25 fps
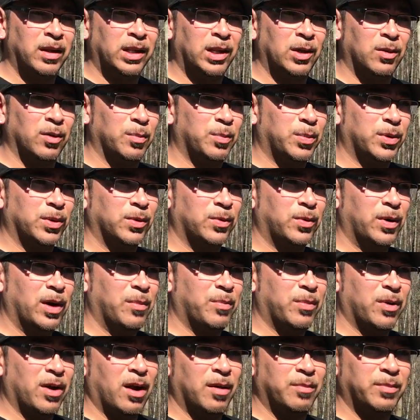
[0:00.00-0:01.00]
they were put away
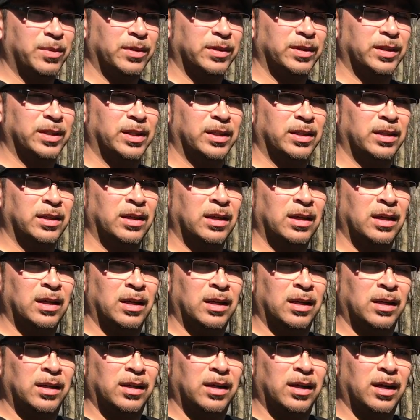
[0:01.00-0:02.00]
properly,
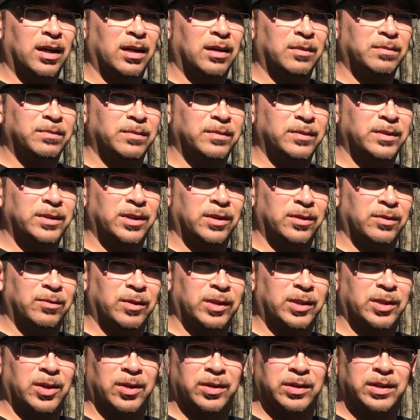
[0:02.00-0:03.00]

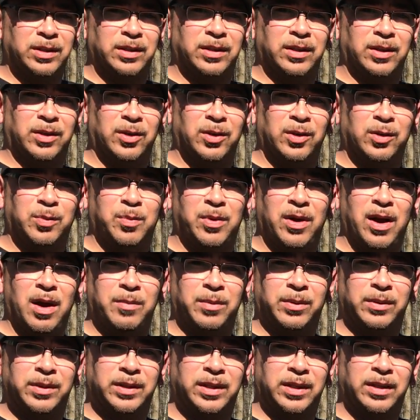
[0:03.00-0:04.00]
returned to the earth
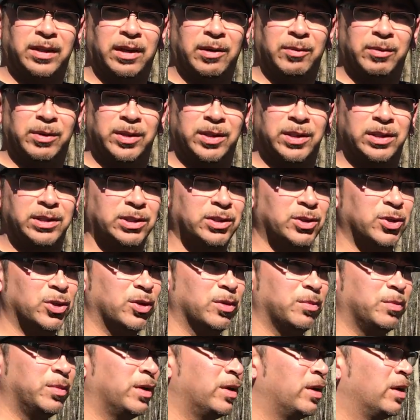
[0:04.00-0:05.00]
properly, and they were
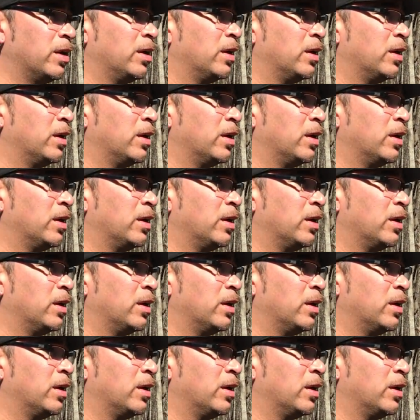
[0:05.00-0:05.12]
disturbed.